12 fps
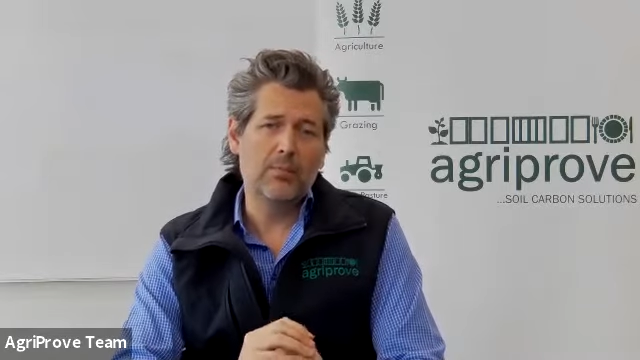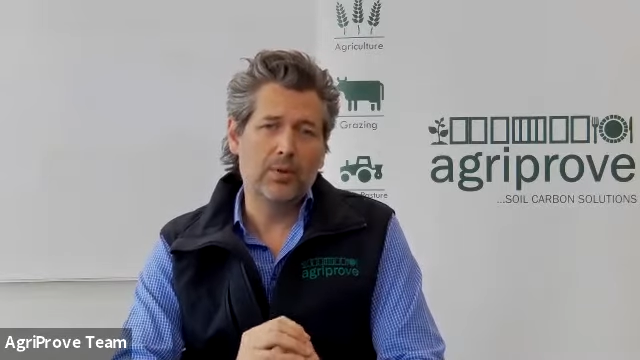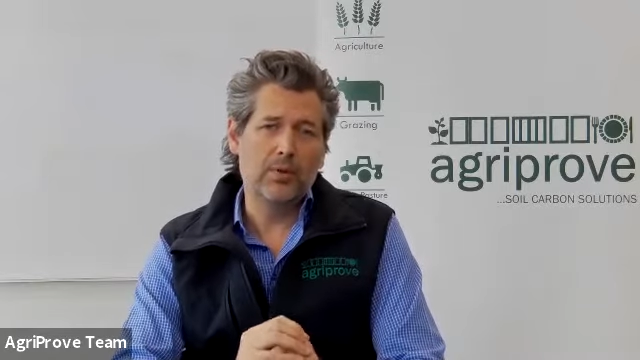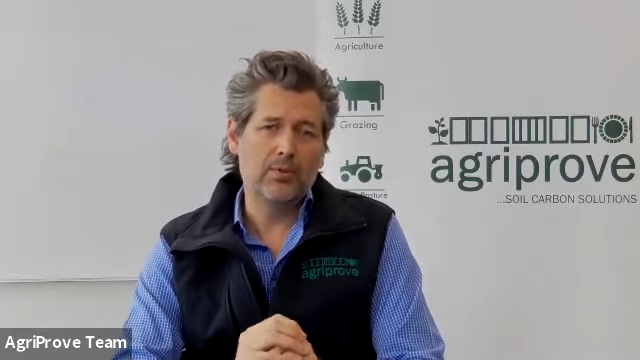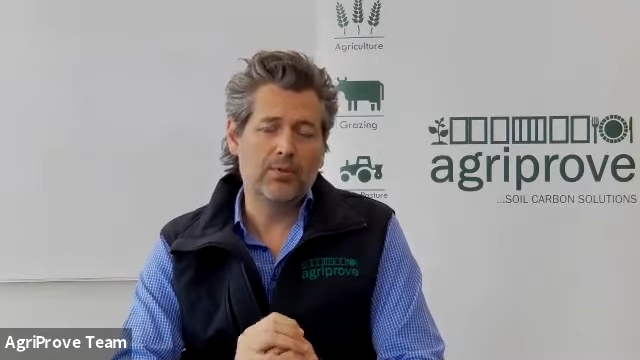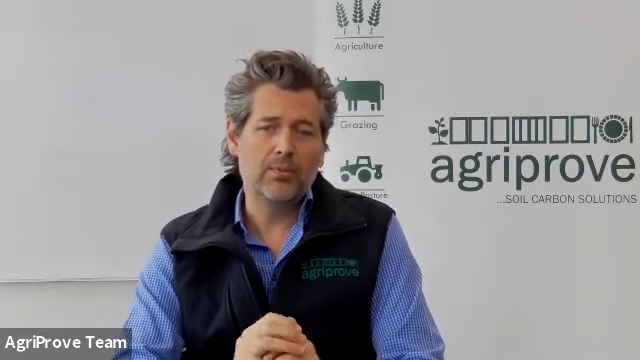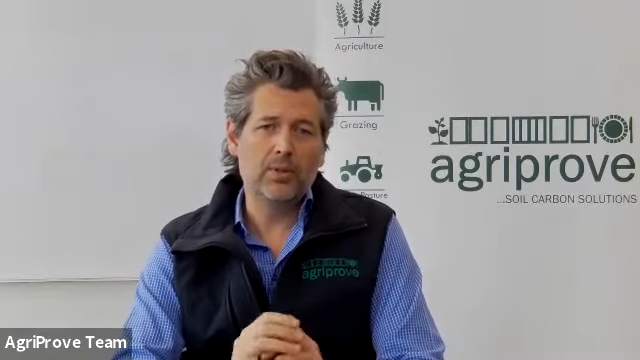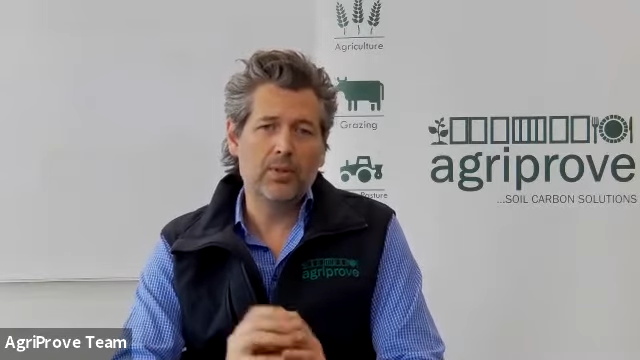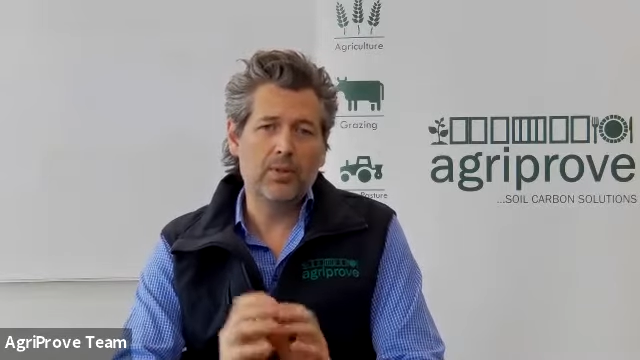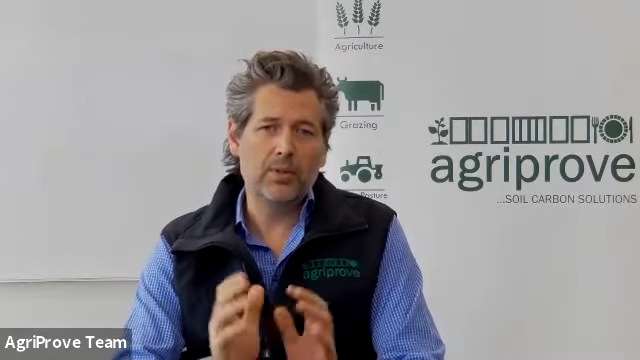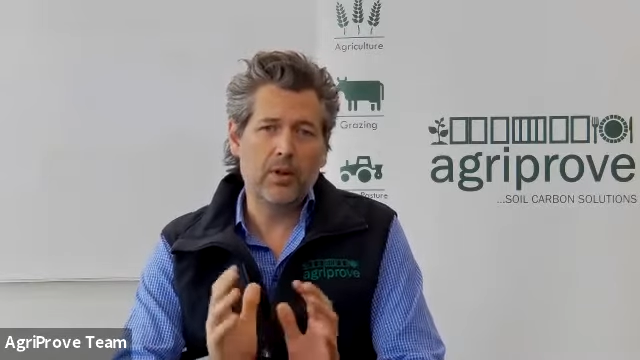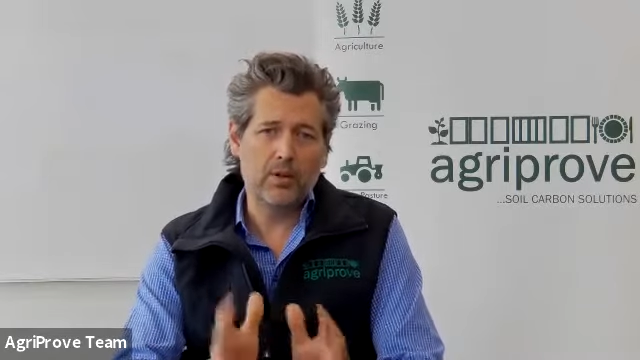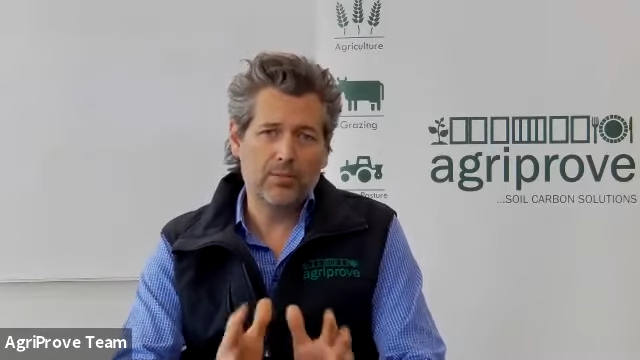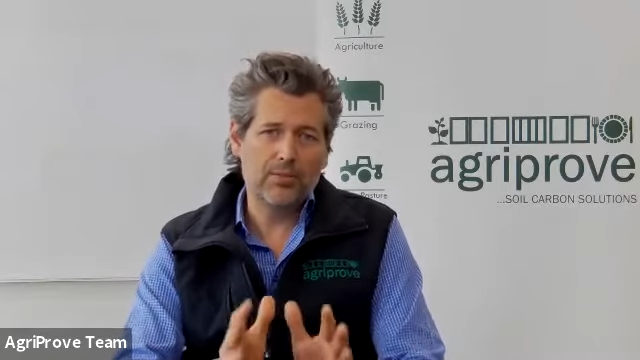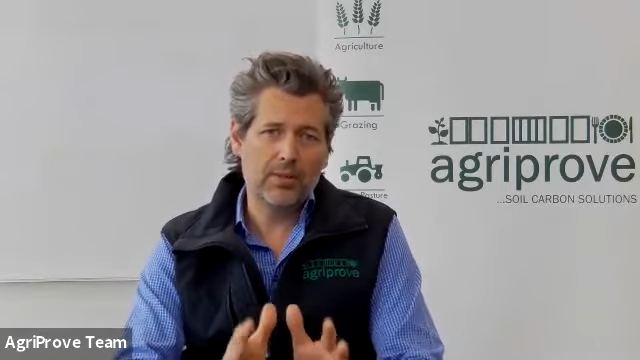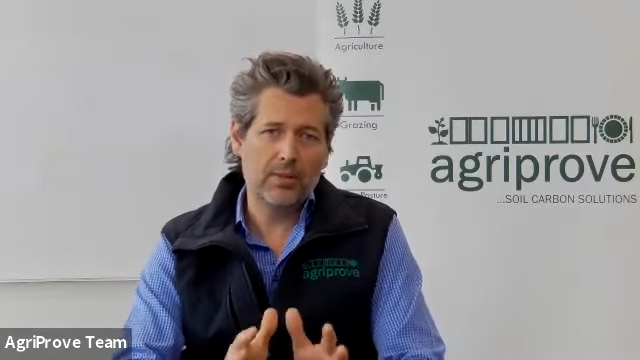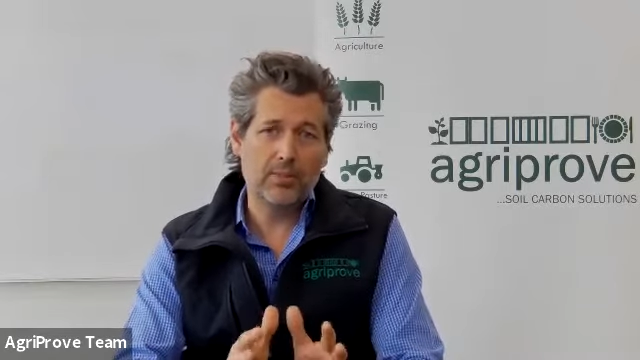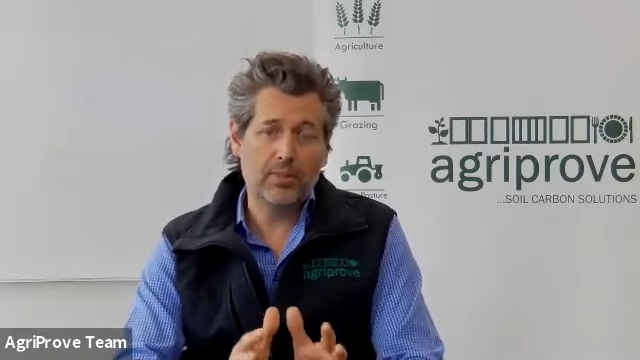both from the
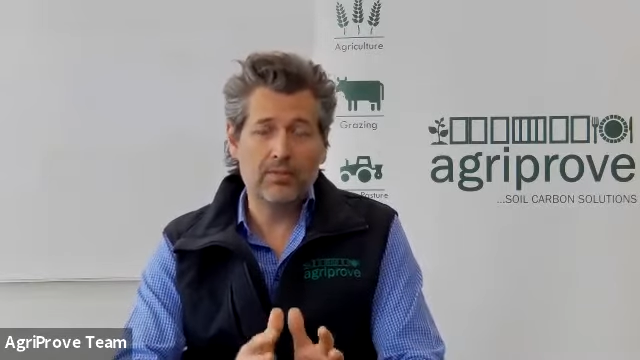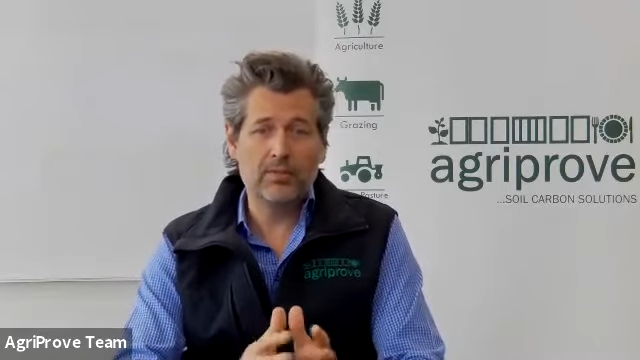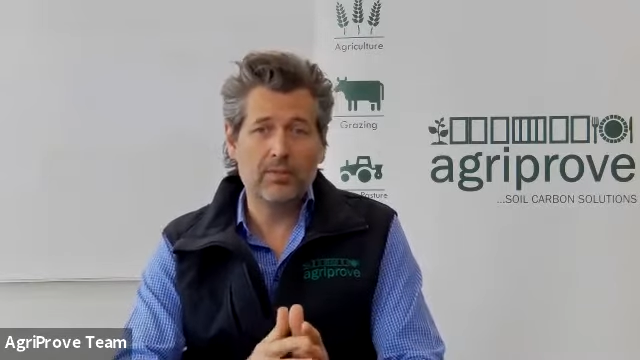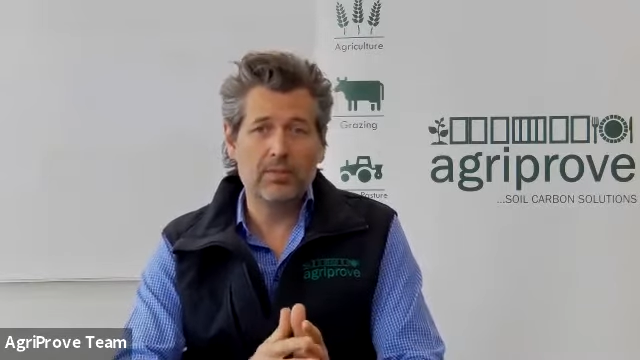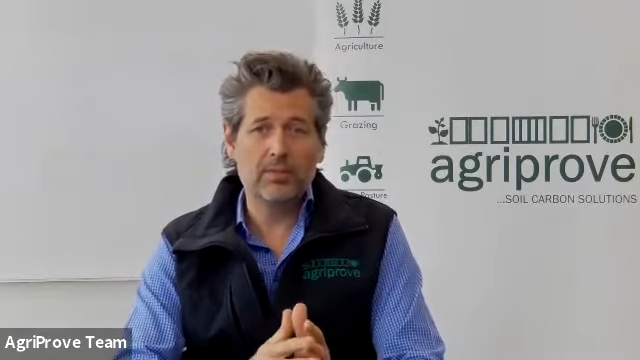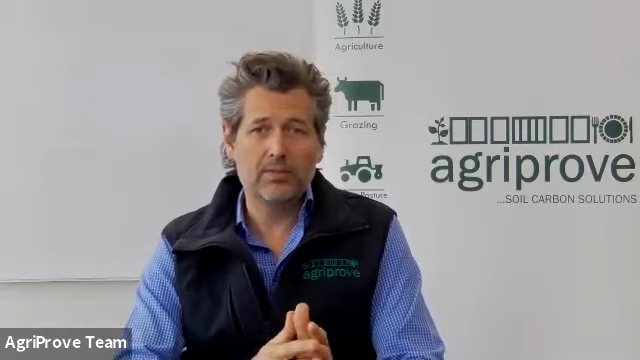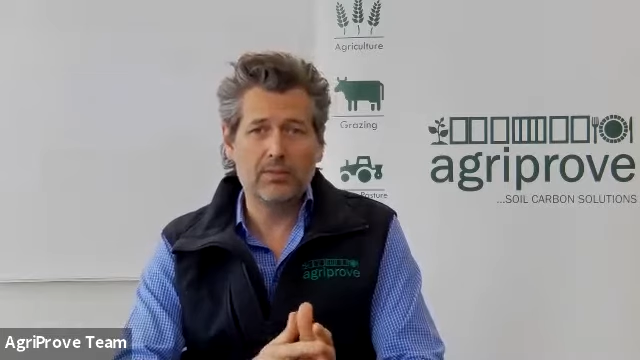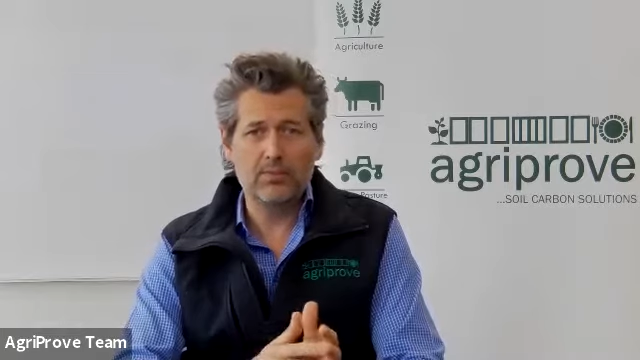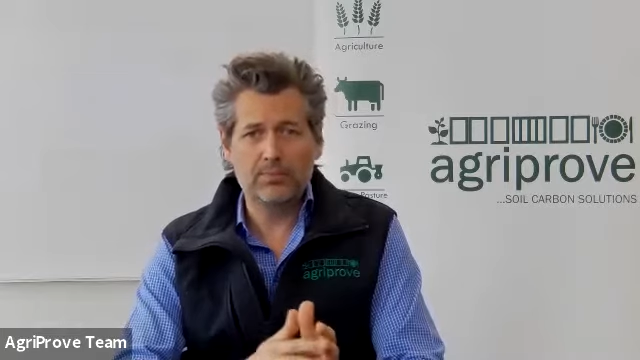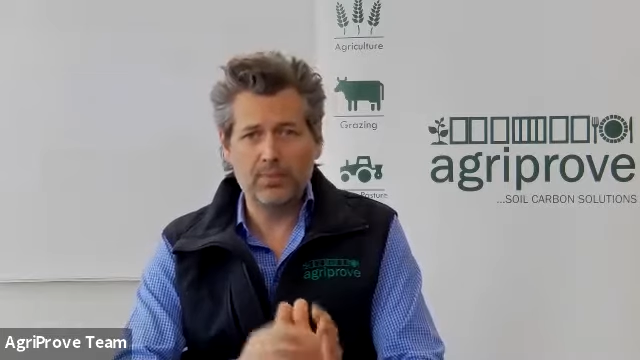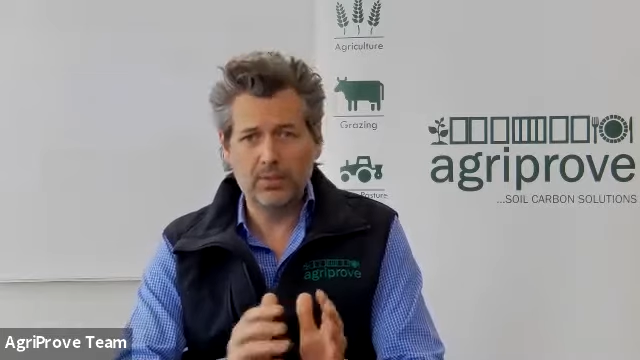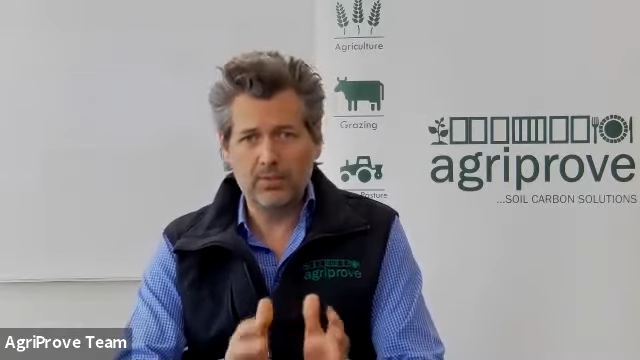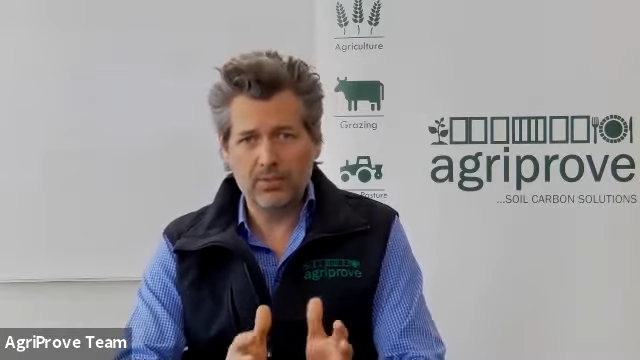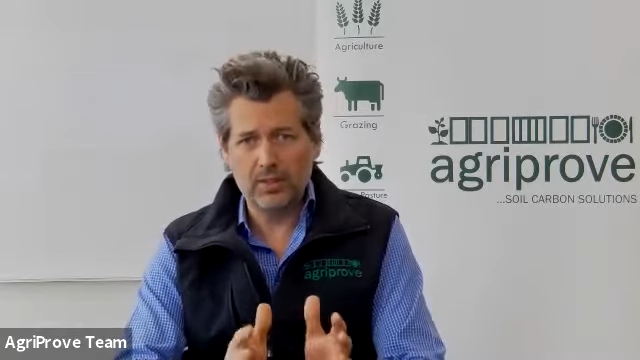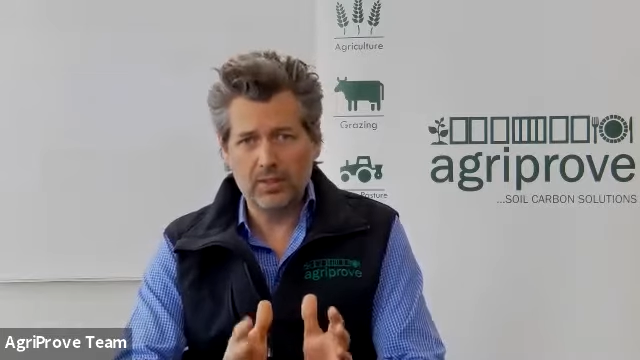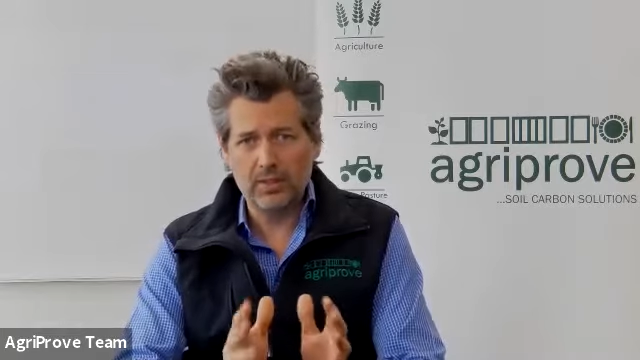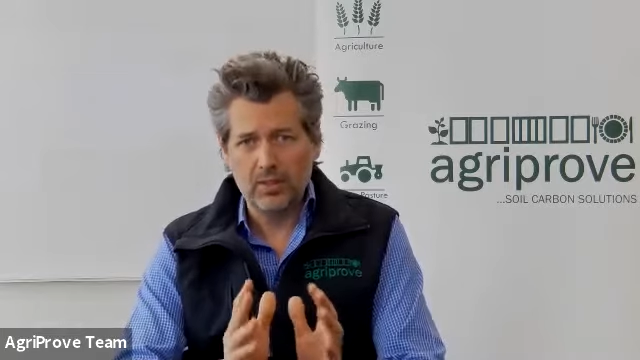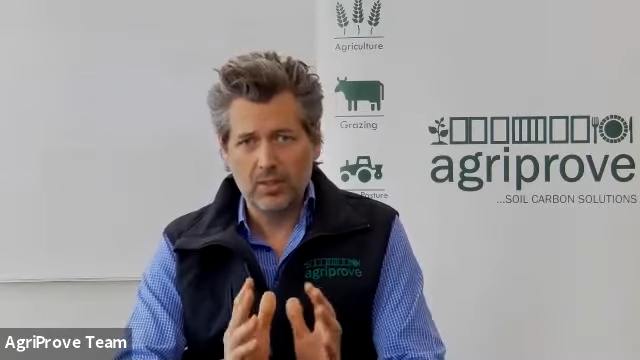on-farm benefits of
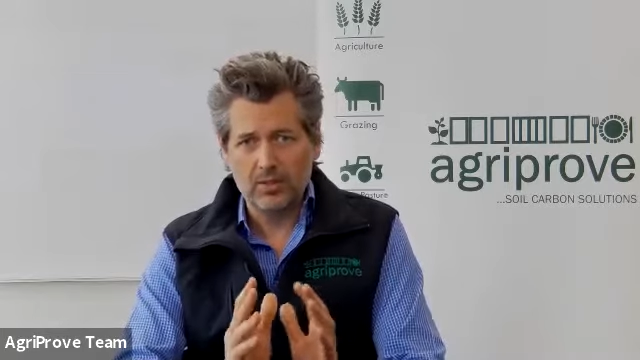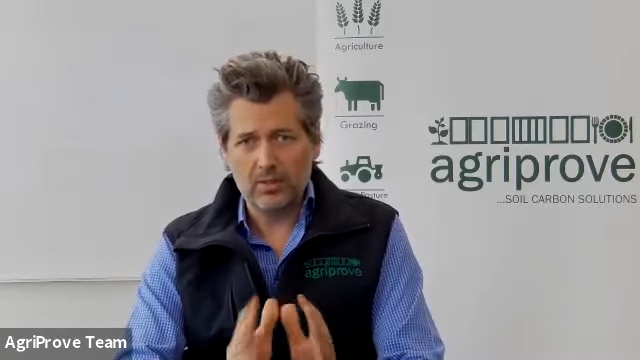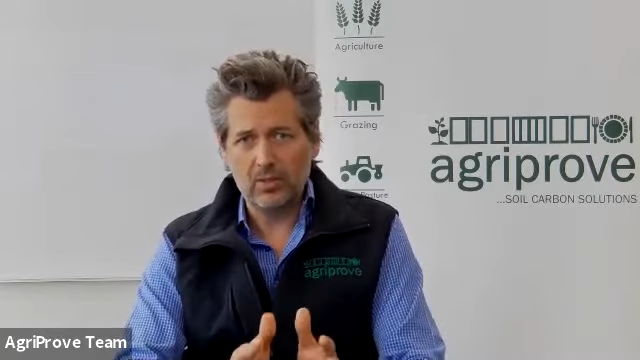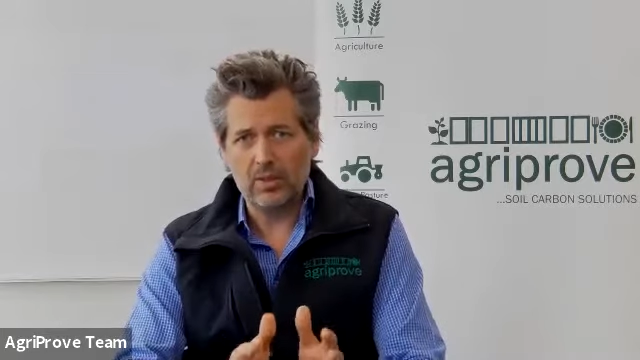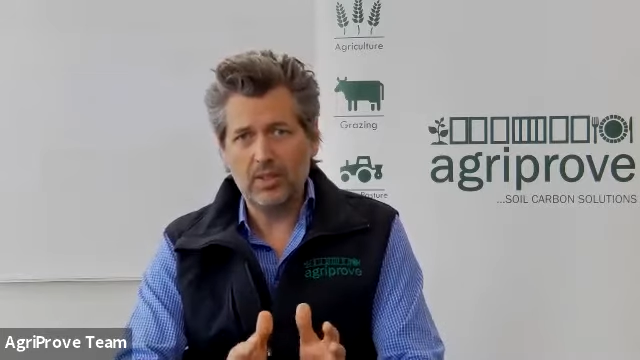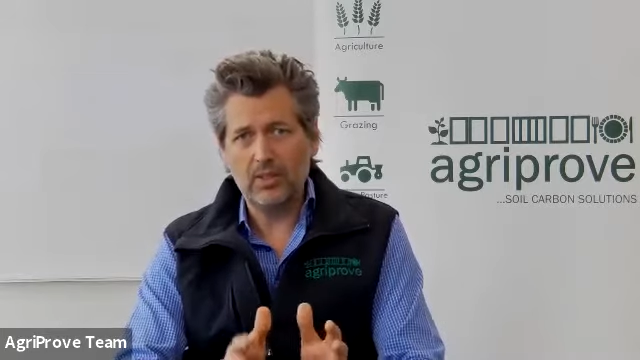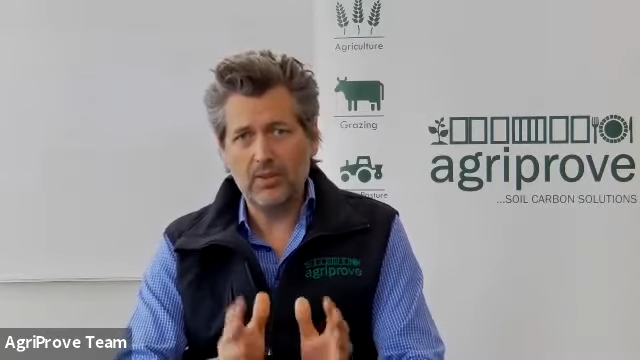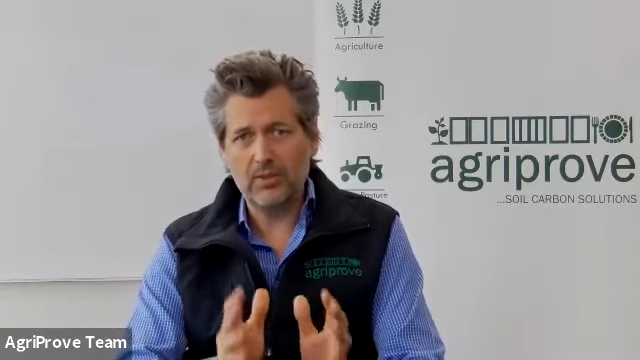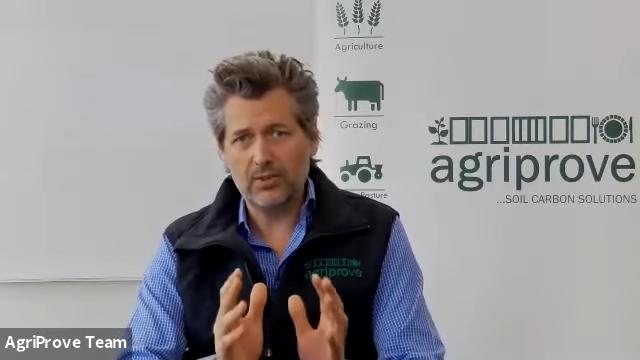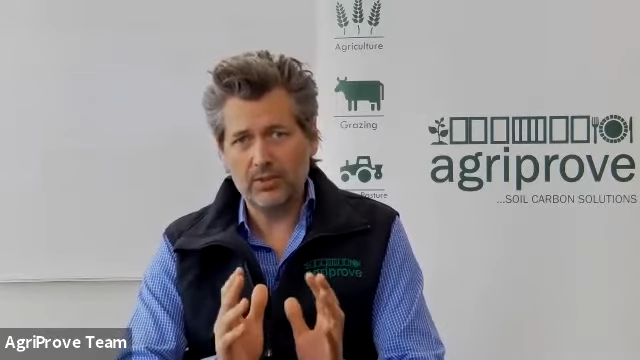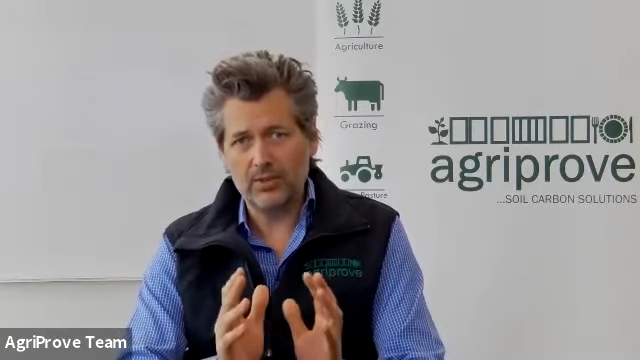improving soil health